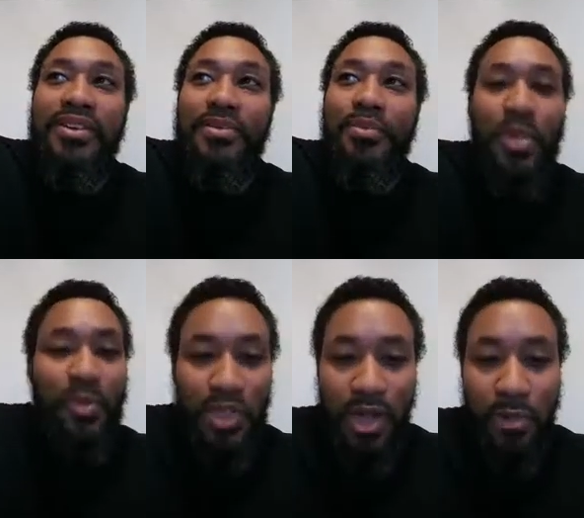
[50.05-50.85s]

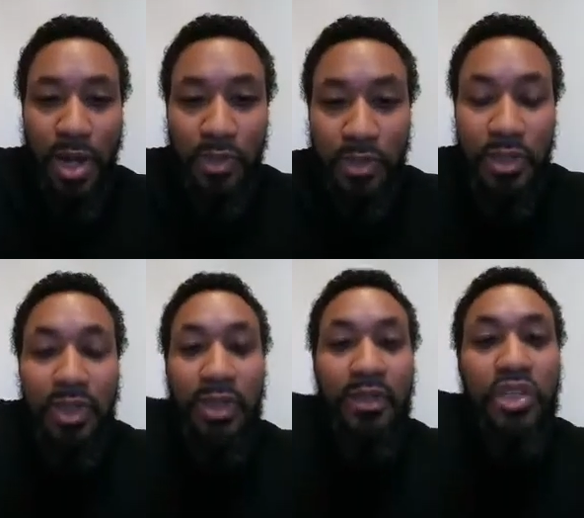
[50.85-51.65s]
people talking about
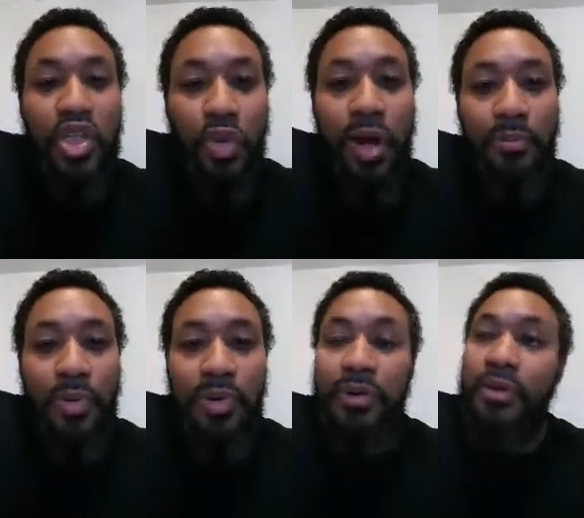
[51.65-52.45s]
the Trump.
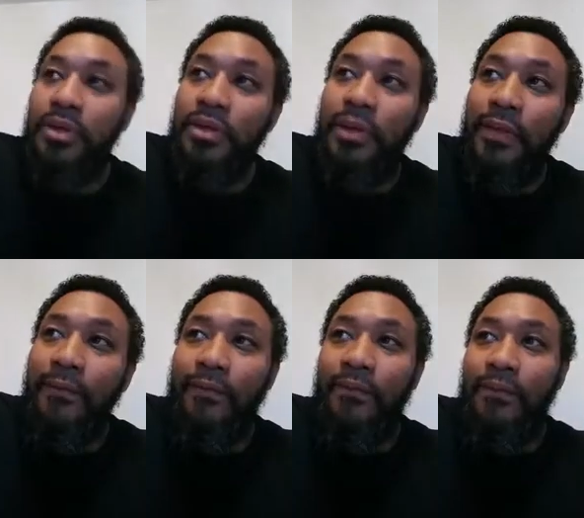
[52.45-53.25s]

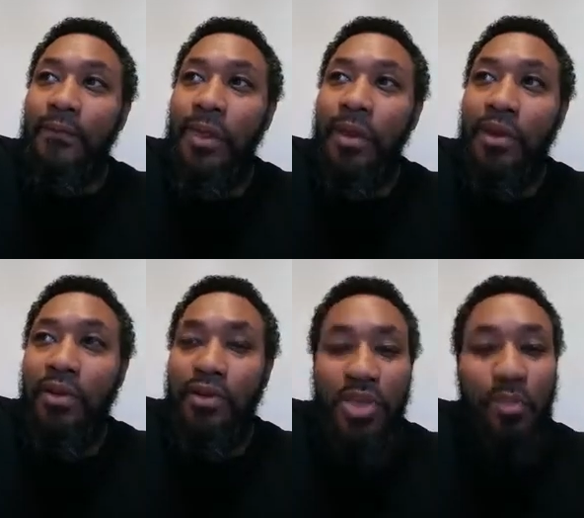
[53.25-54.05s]
You
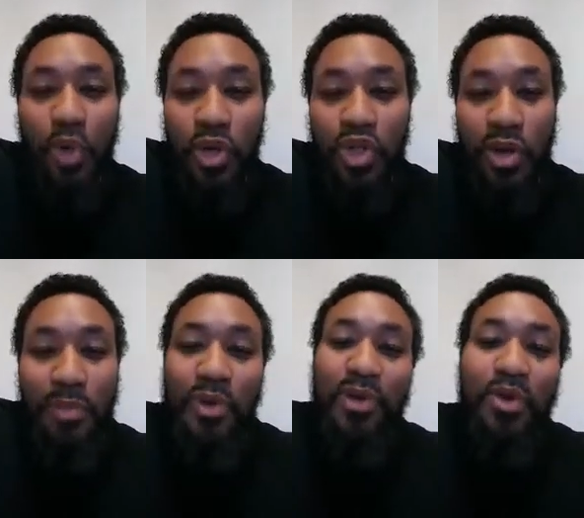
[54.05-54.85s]
know, support
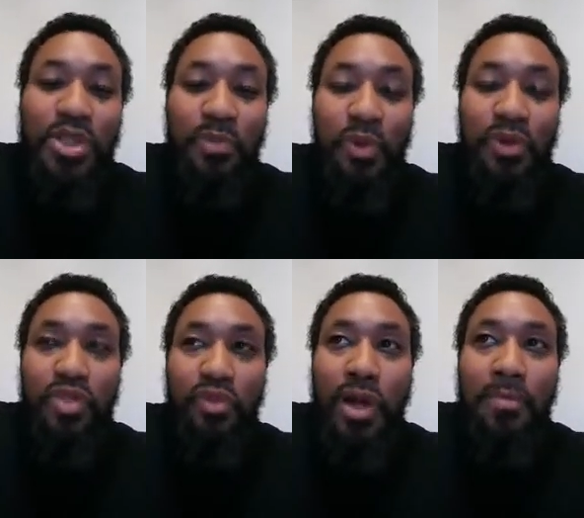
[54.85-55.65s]
Trump or don't support
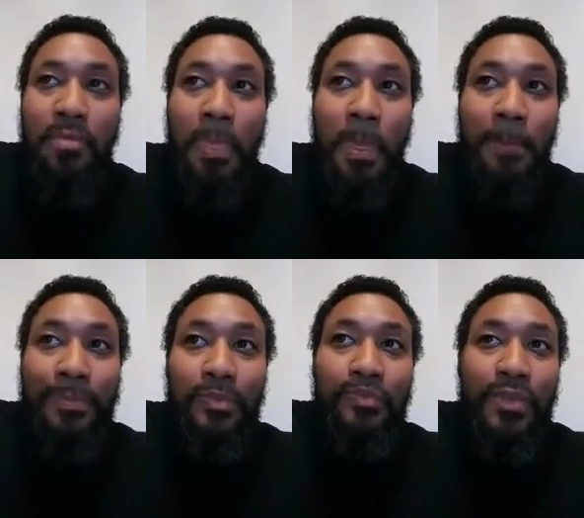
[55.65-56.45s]
Trump
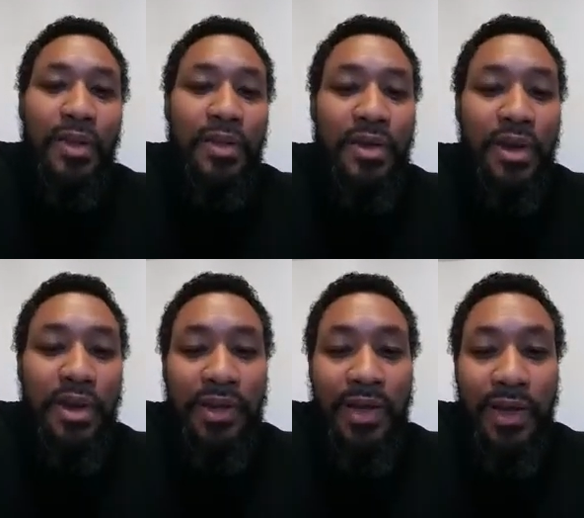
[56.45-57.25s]

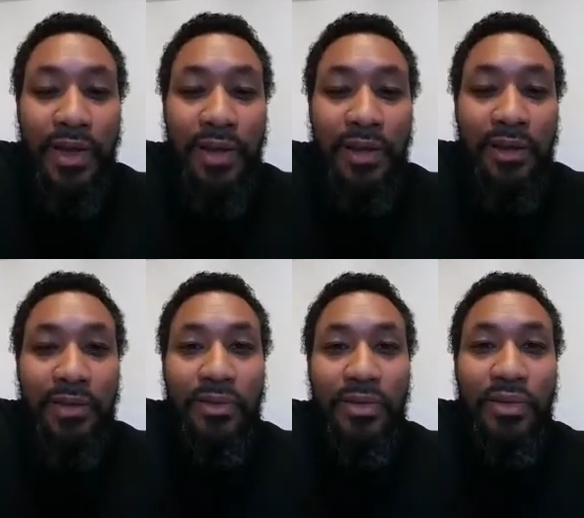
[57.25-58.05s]
during
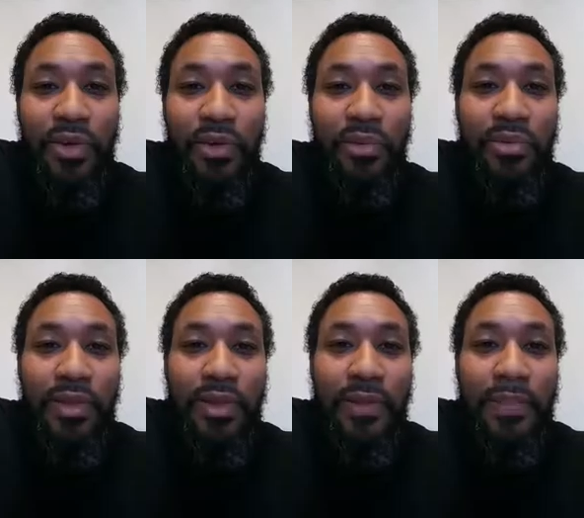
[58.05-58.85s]
you know,
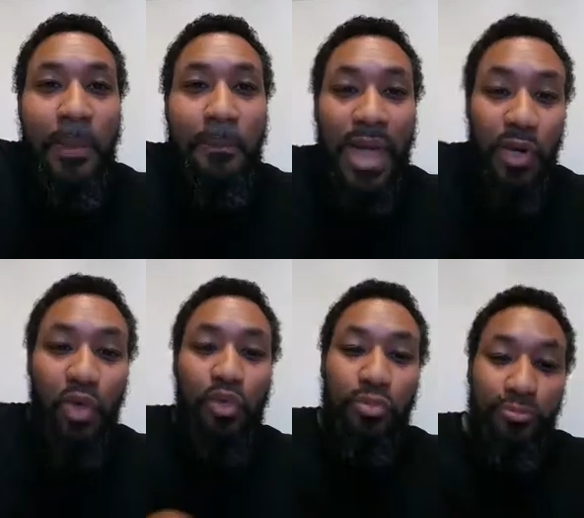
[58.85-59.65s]
the
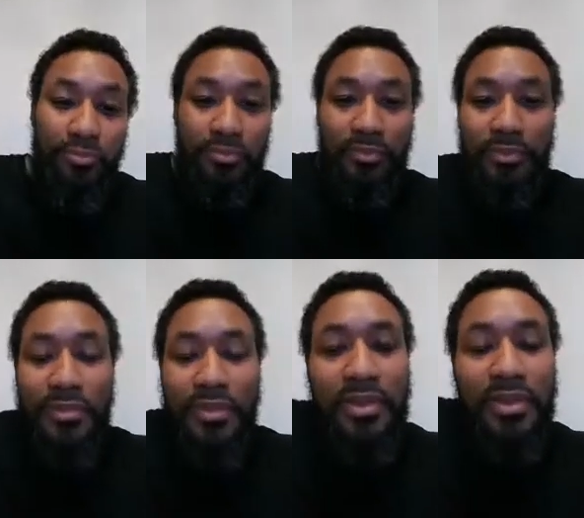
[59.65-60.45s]
medical,
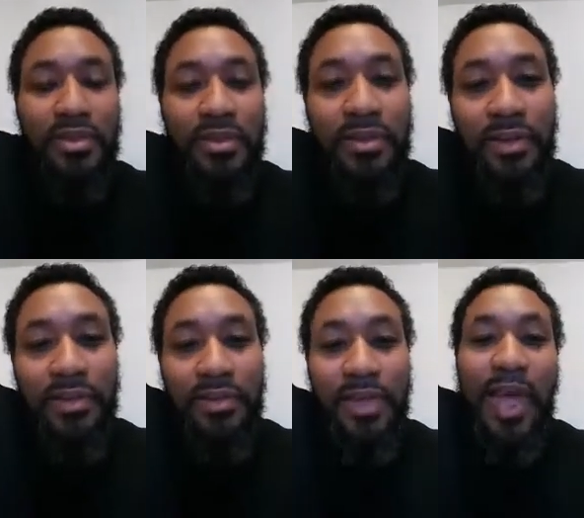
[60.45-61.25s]

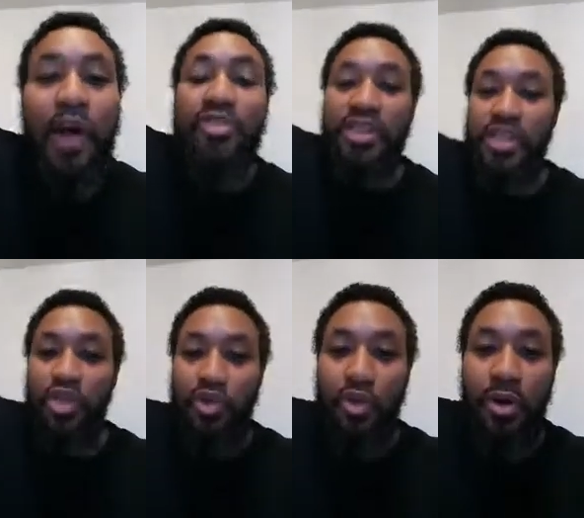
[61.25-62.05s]
the health
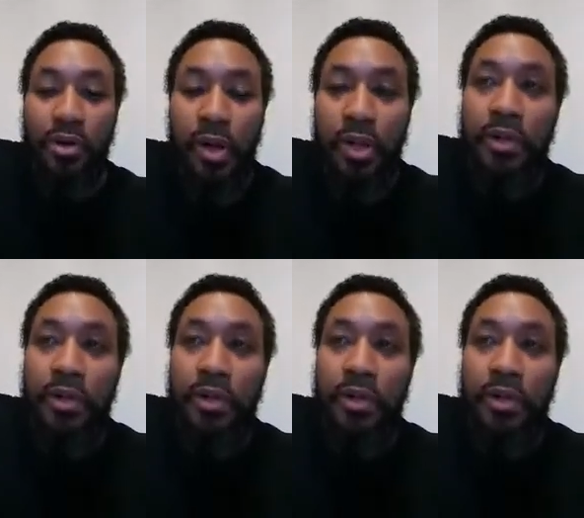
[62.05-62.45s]
issues going on.